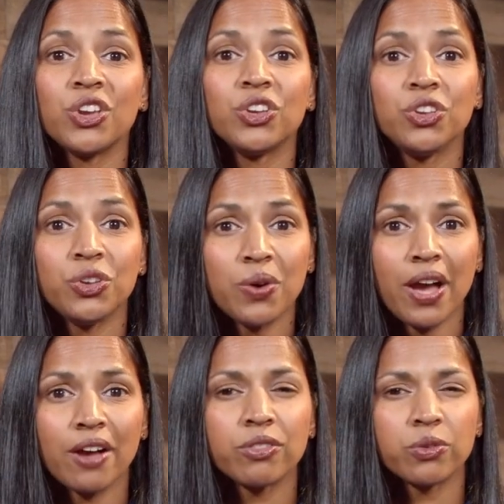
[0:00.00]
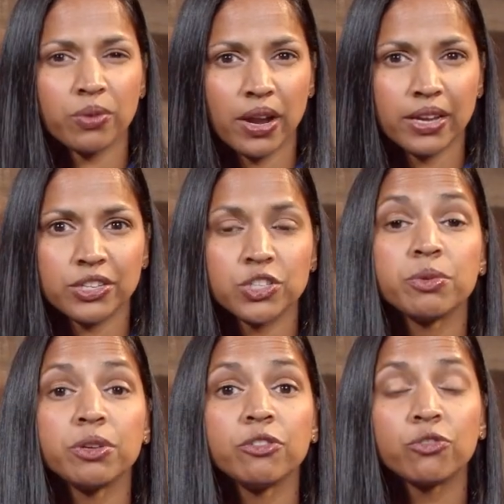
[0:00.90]
You have the right to
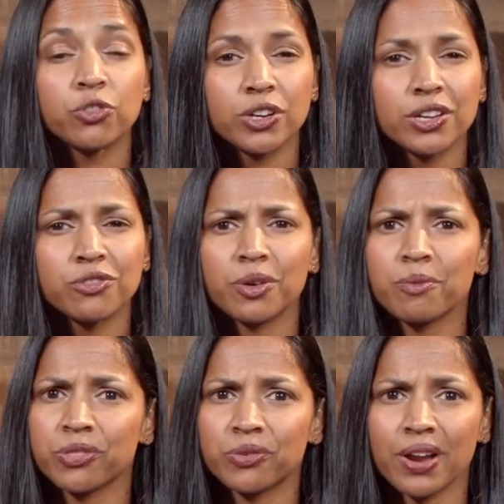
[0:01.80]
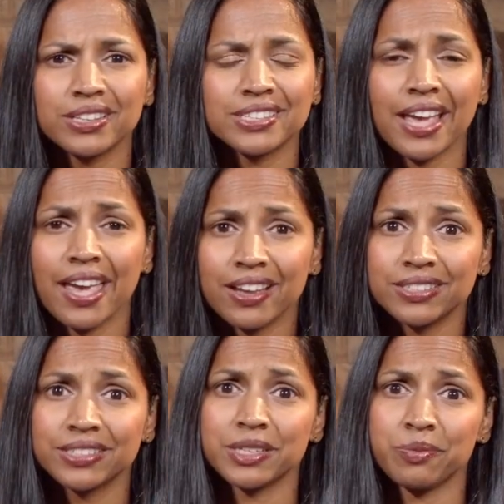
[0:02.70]
be free from threats and
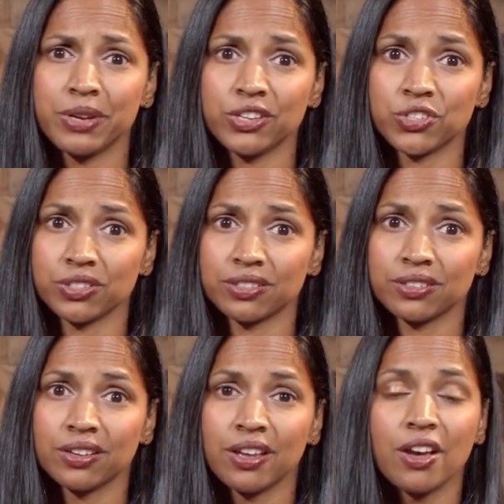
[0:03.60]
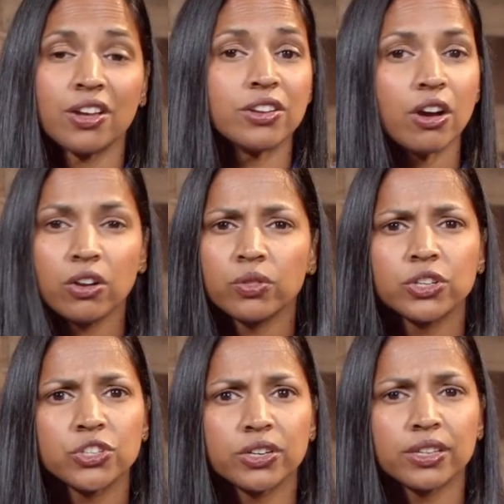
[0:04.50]
intimidation, not only
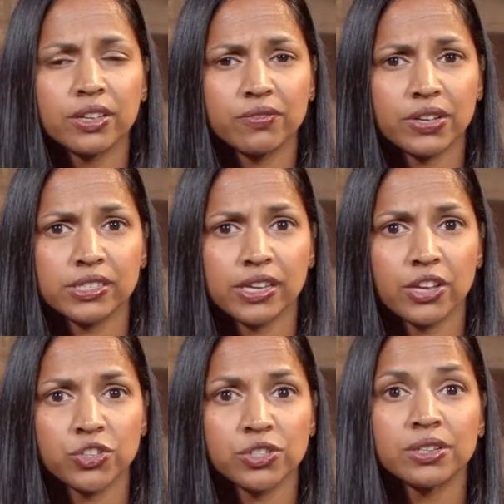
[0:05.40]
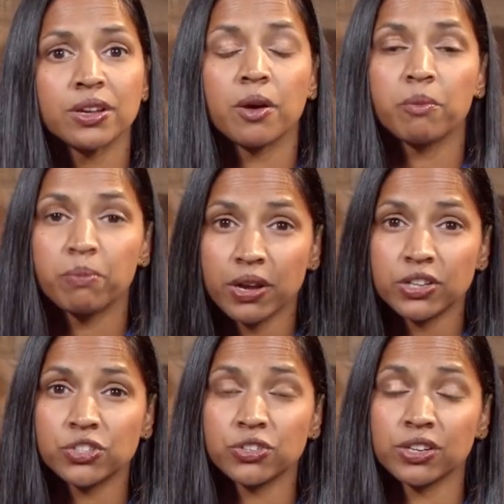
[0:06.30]
during the investigation, but
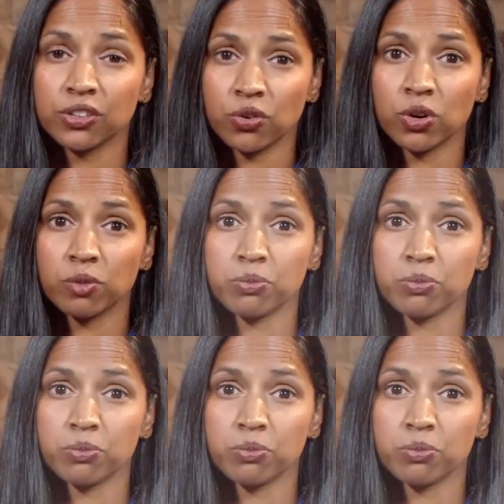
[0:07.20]
during the court